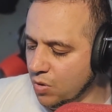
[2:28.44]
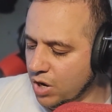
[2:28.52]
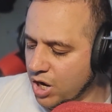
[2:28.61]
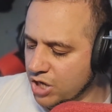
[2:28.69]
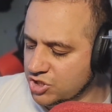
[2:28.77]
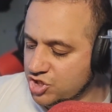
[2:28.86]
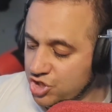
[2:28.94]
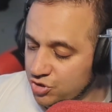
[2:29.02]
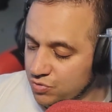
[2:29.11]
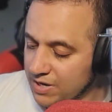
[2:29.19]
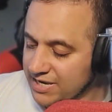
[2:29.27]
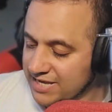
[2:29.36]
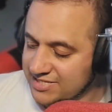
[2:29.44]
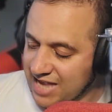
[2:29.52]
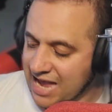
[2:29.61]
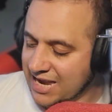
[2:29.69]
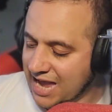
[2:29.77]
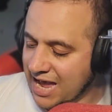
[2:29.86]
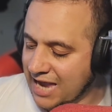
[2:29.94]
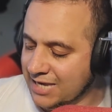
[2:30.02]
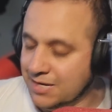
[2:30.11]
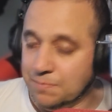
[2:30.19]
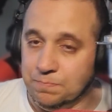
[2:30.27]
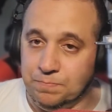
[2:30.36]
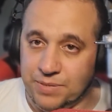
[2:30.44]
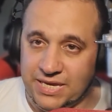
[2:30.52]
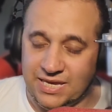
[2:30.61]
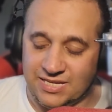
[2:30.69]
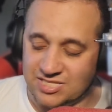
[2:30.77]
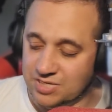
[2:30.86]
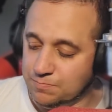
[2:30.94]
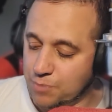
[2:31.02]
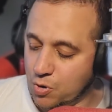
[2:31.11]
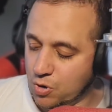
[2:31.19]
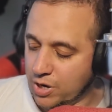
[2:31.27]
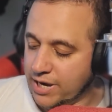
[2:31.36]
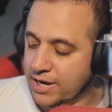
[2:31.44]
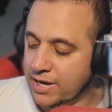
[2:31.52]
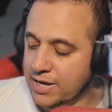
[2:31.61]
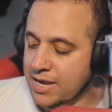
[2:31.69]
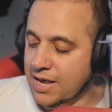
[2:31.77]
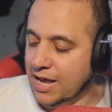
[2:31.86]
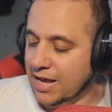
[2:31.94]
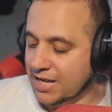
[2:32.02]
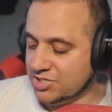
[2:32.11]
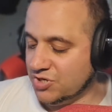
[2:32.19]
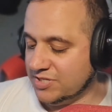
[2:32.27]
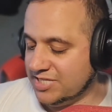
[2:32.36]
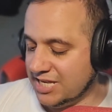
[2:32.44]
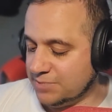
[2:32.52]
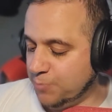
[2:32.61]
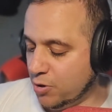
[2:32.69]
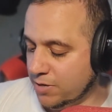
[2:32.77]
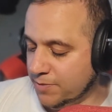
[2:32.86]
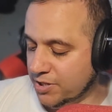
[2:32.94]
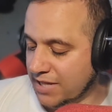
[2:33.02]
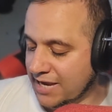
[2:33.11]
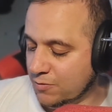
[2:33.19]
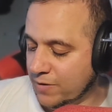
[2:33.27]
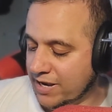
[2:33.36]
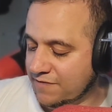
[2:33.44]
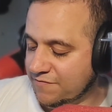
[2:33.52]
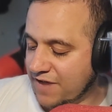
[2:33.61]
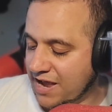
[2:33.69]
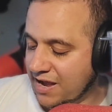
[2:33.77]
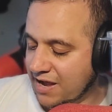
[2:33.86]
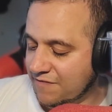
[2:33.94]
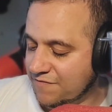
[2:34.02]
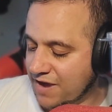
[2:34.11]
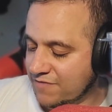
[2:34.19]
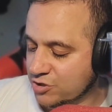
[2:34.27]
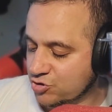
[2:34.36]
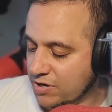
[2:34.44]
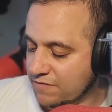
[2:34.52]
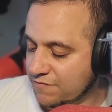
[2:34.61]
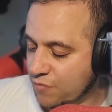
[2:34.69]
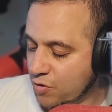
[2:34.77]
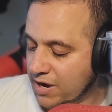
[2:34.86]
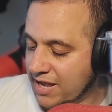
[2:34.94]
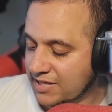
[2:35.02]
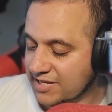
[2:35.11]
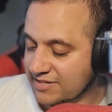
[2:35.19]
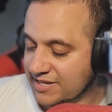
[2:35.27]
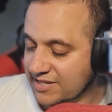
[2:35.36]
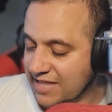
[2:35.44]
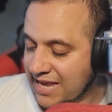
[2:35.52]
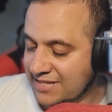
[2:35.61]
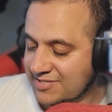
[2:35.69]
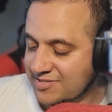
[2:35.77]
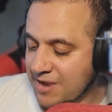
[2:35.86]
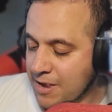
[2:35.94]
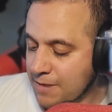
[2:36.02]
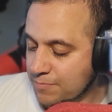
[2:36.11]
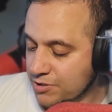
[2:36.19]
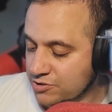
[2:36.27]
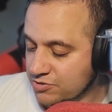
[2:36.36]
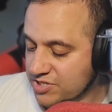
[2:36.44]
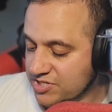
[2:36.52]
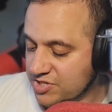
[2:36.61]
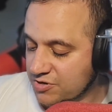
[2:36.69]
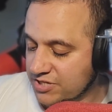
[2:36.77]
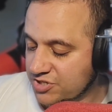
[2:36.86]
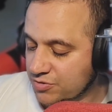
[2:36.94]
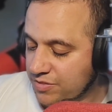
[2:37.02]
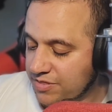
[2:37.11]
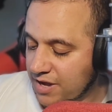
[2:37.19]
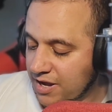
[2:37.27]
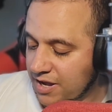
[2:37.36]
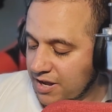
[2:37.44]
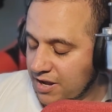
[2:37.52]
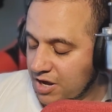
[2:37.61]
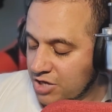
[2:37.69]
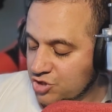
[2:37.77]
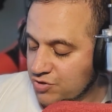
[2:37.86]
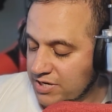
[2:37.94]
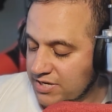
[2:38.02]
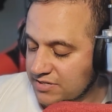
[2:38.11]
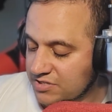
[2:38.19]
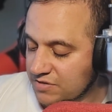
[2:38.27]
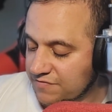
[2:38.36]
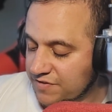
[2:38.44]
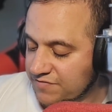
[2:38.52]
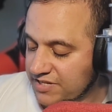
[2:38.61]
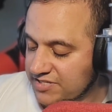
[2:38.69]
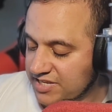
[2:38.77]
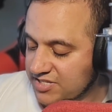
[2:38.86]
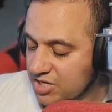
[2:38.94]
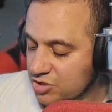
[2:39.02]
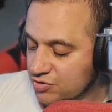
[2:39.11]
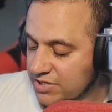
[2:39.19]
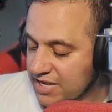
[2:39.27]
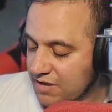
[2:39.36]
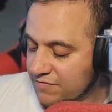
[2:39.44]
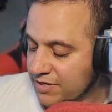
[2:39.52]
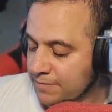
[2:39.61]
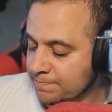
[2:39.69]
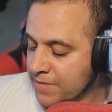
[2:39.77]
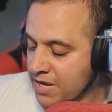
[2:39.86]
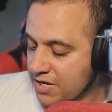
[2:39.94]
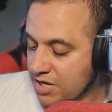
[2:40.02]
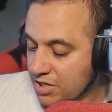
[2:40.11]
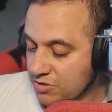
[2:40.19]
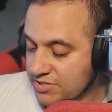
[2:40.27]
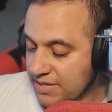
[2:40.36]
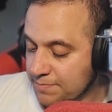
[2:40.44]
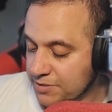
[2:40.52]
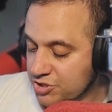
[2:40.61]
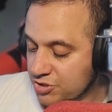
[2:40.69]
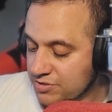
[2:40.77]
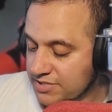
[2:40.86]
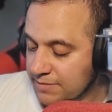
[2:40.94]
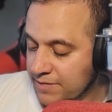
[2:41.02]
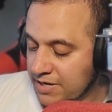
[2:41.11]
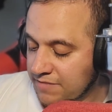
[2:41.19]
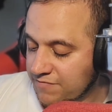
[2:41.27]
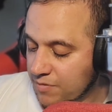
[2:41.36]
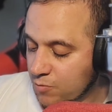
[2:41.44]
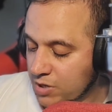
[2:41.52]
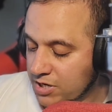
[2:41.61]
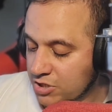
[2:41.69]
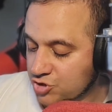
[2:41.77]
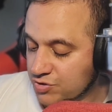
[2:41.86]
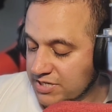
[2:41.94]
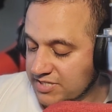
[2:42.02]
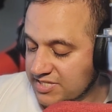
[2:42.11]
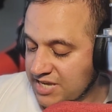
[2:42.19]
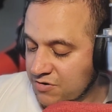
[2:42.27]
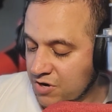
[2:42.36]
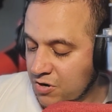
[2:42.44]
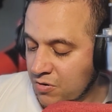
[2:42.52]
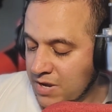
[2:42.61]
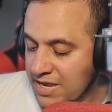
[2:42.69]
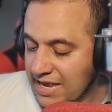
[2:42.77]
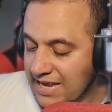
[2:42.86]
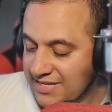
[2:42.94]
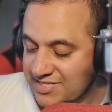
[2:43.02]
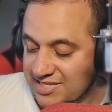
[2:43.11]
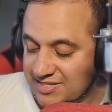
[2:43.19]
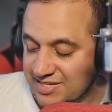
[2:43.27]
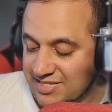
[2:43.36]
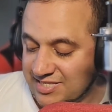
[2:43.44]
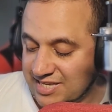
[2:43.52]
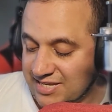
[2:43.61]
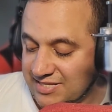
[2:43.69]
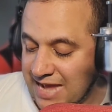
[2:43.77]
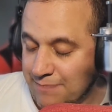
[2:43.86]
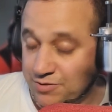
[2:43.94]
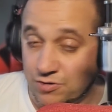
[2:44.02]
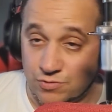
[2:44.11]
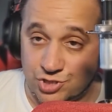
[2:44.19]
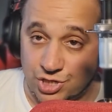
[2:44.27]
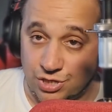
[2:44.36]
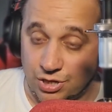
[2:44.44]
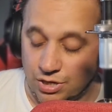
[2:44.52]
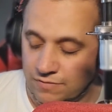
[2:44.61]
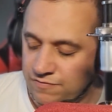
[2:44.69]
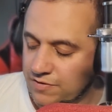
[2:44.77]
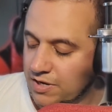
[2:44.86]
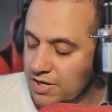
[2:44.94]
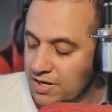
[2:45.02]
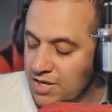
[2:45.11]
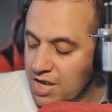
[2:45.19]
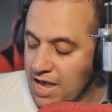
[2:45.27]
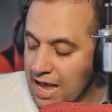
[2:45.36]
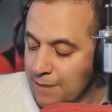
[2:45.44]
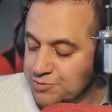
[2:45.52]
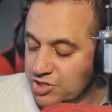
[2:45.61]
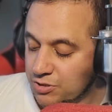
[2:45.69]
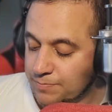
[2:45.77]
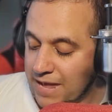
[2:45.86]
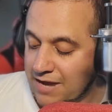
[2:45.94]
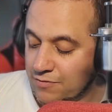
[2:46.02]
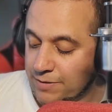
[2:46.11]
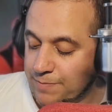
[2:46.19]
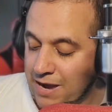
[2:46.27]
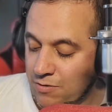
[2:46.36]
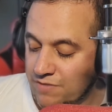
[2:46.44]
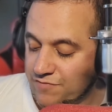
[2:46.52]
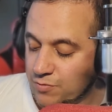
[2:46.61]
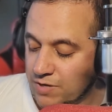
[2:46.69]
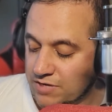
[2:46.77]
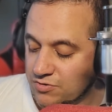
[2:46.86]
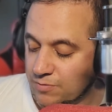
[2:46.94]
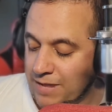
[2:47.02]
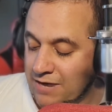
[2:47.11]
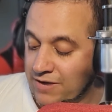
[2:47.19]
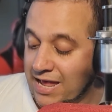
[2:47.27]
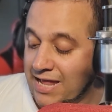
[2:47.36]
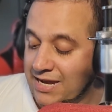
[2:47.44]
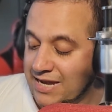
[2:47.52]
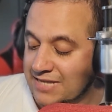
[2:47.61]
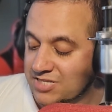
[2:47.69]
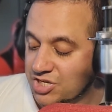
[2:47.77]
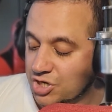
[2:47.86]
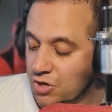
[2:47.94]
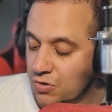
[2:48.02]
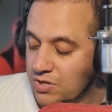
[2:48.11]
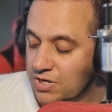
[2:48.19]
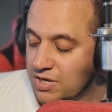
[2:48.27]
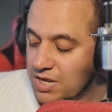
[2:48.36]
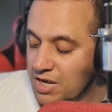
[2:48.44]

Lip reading: IIB as in boy. So it says portable, lightweight, 504 LED lights, produces 3200 to 5600 Kelvin color temperature, dimming from 100 to 0, AC-DC adapter, which I love, optional battery power if you want to do a battery, and it has a yoke,